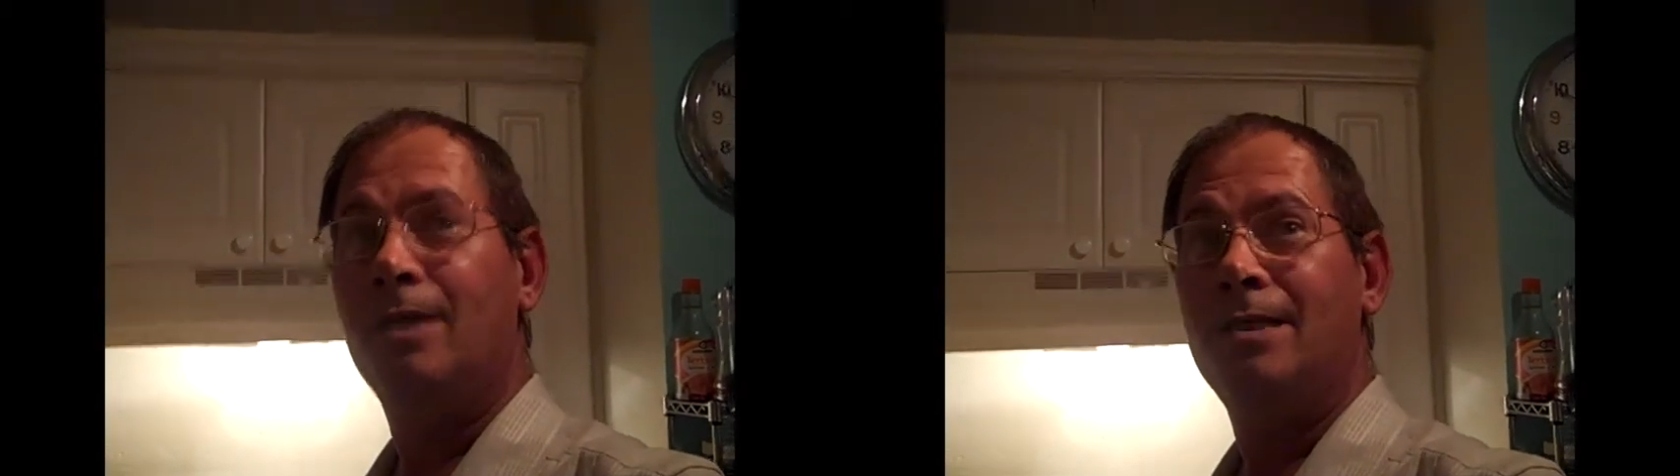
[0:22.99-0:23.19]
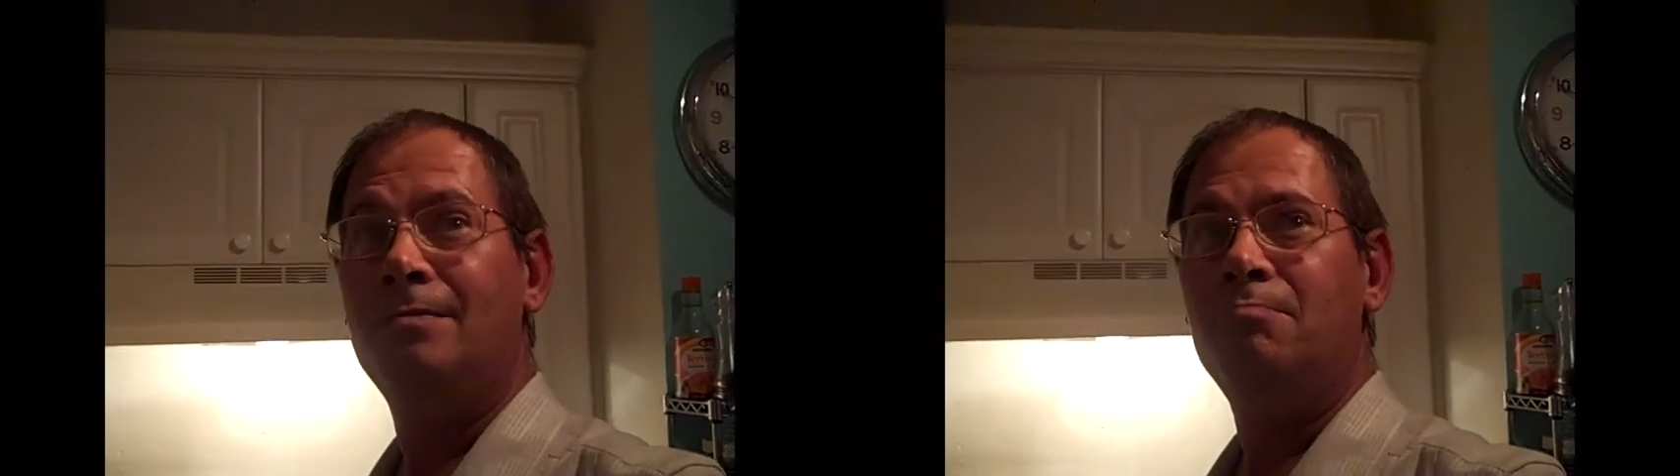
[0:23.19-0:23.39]

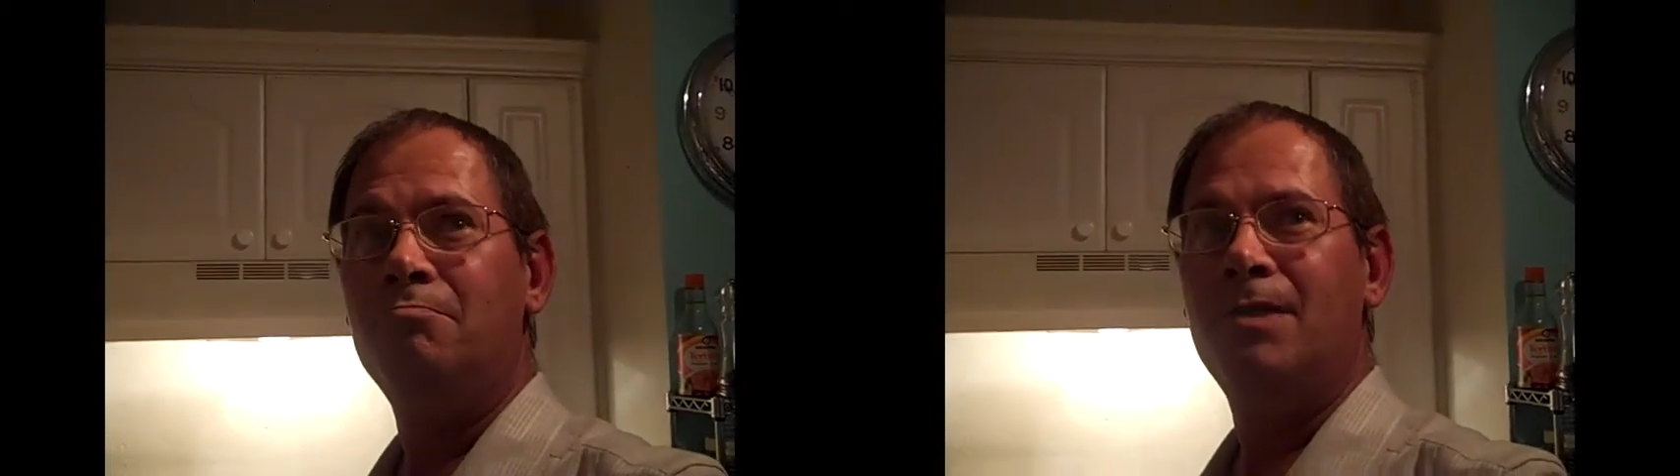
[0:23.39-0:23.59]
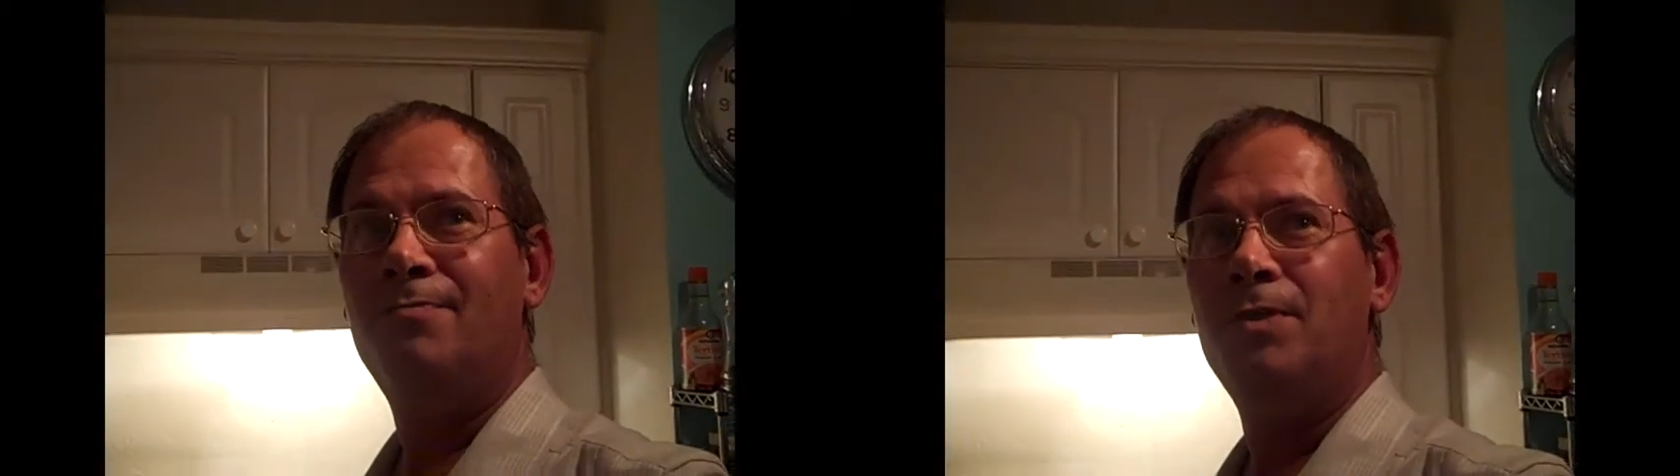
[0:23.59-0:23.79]

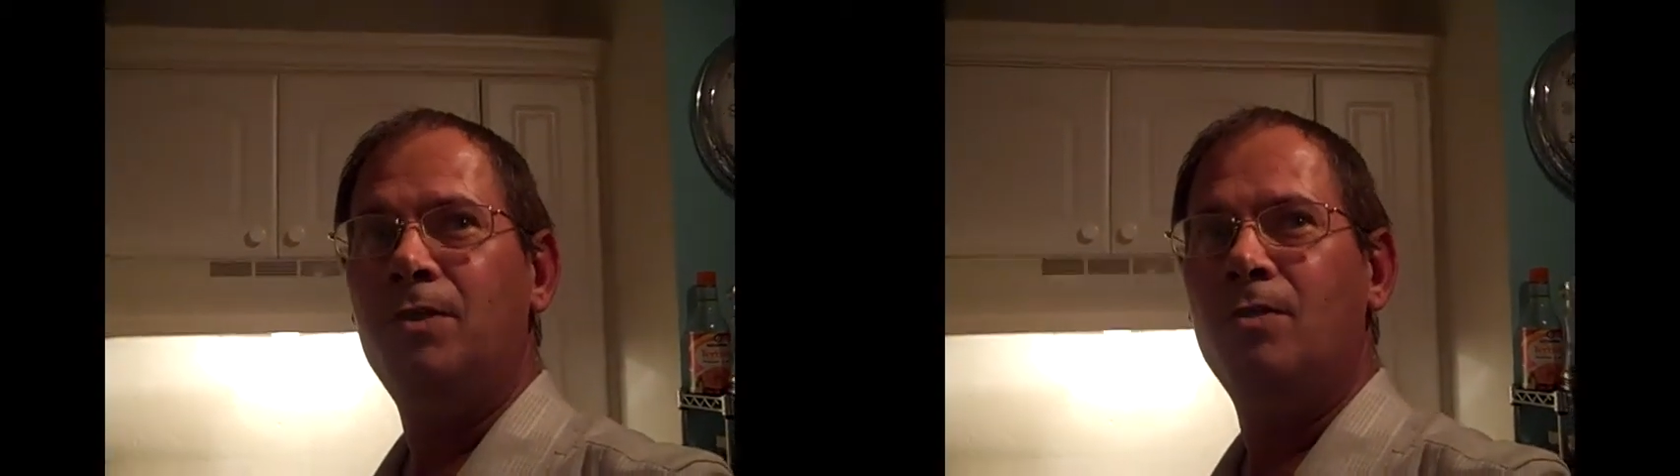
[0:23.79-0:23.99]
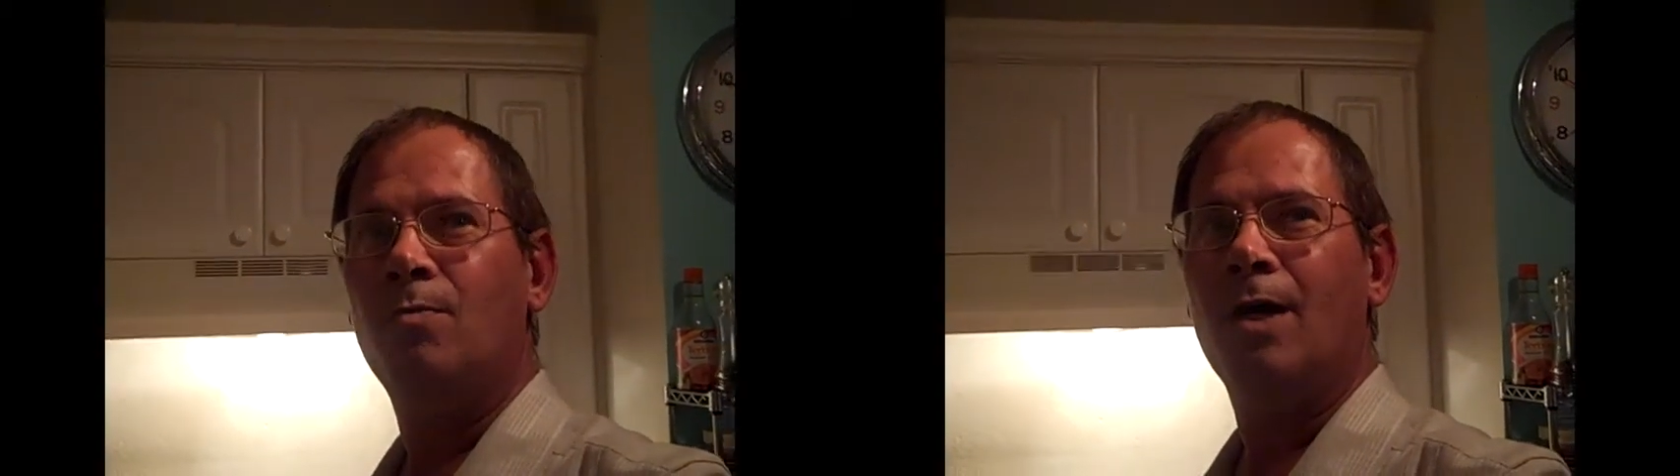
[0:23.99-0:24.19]
and if
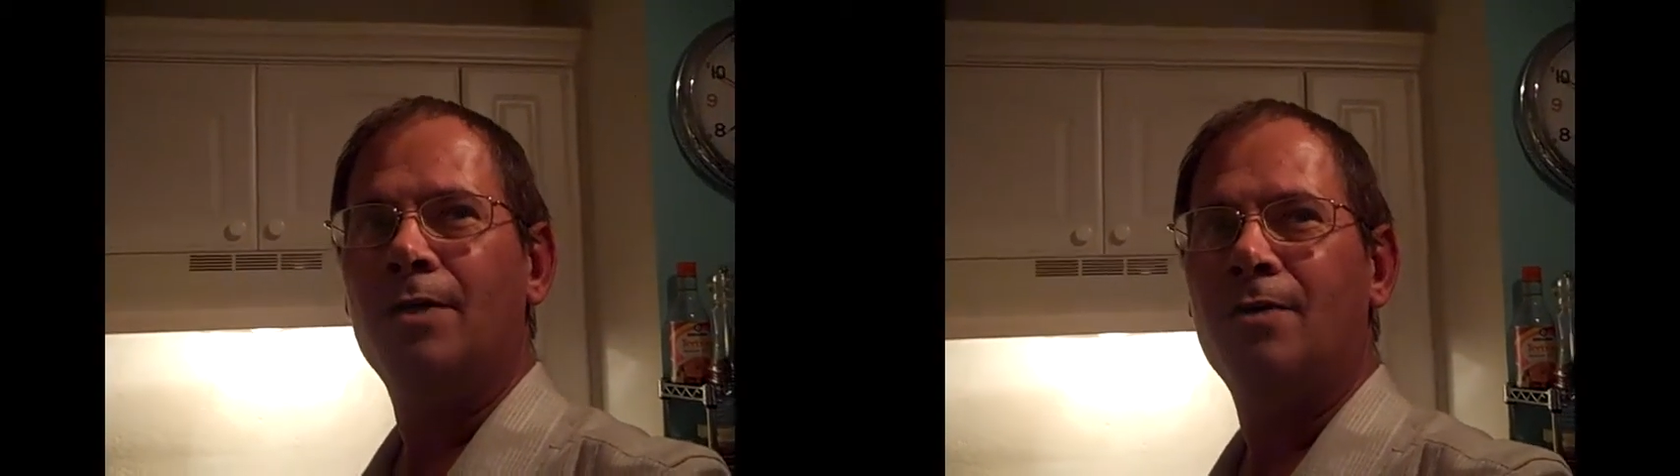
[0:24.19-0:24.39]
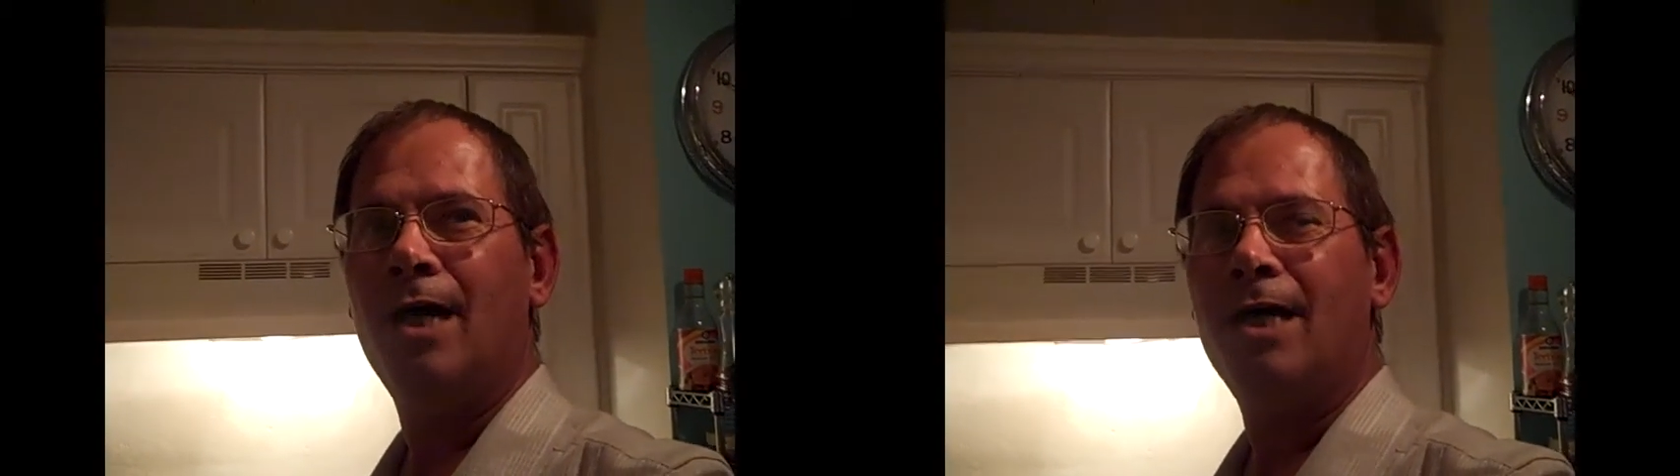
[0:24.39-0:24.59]
you want
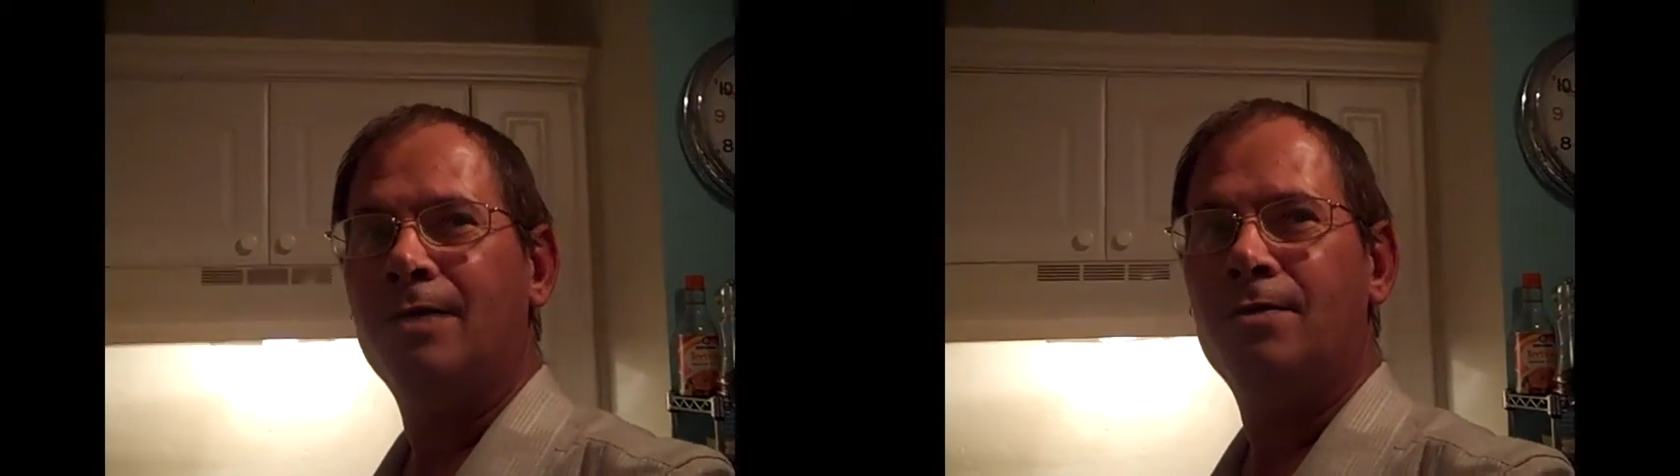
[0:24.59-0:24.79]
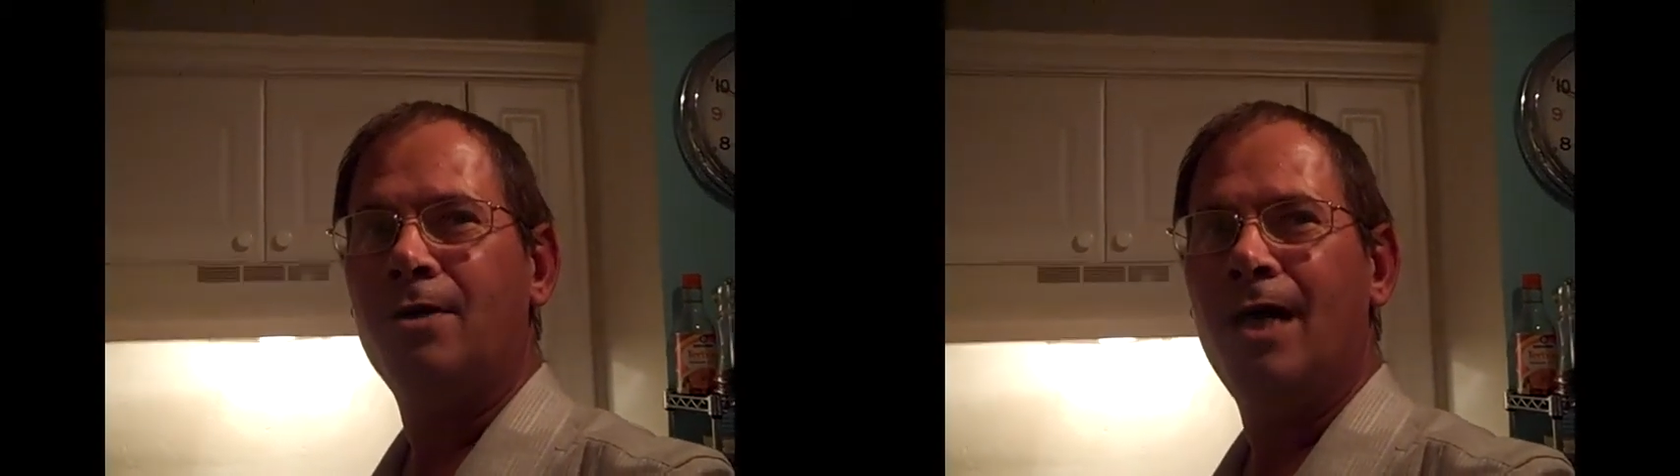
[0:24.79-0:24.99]
to try
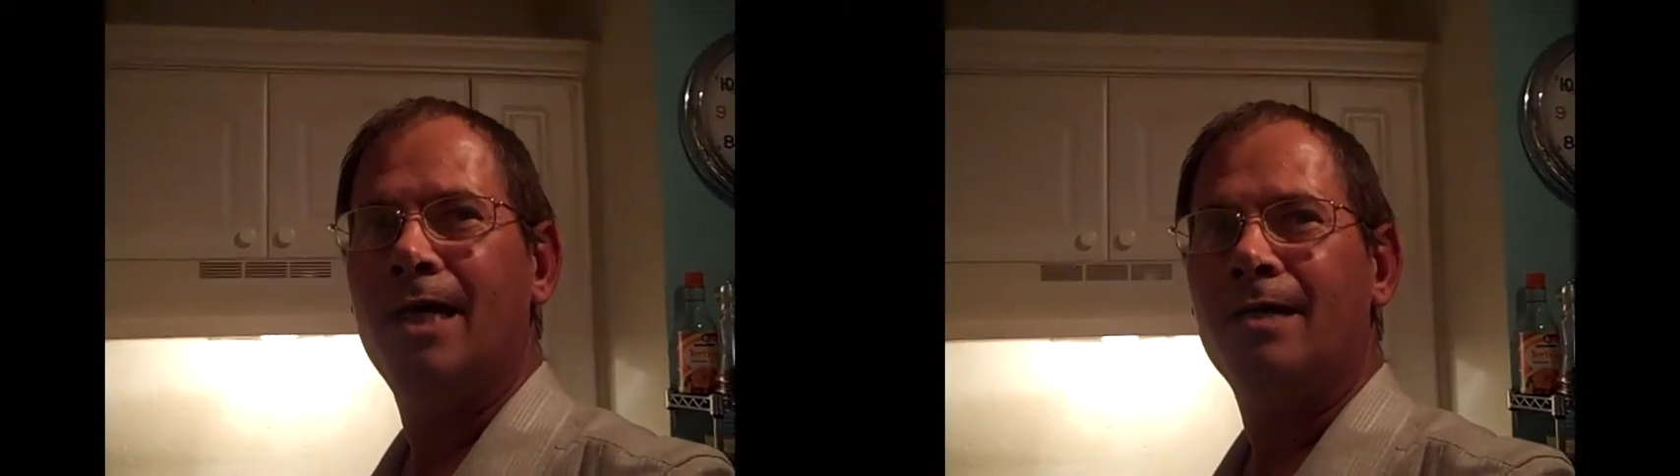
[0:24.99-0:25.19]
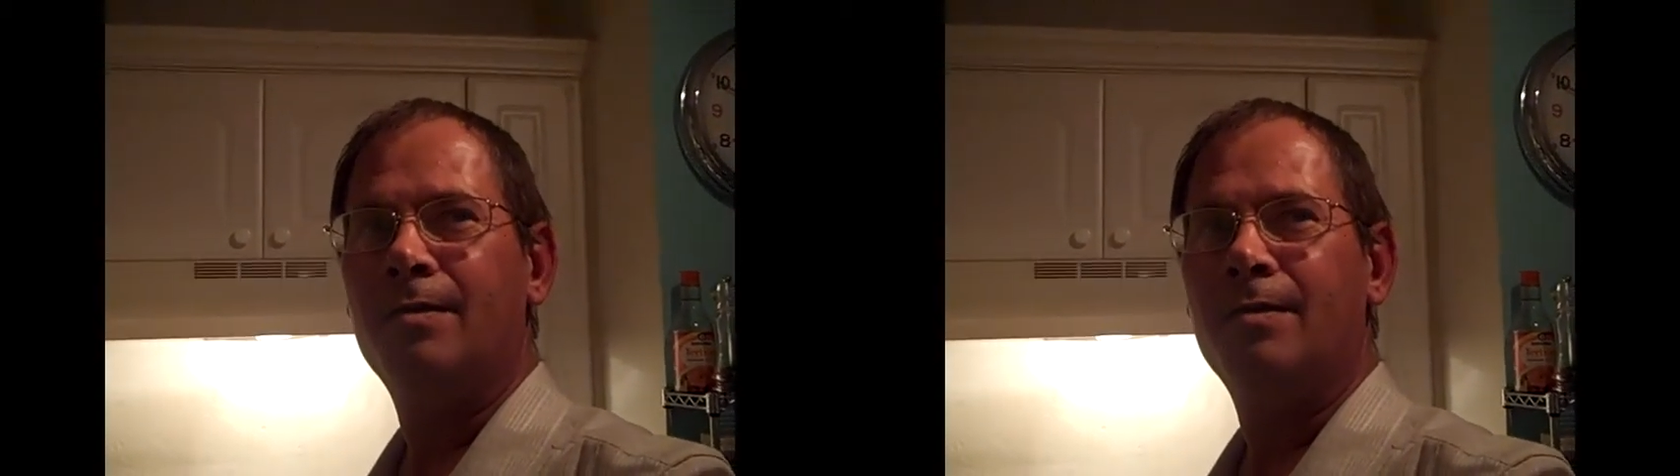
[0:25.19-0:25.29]
it, try it.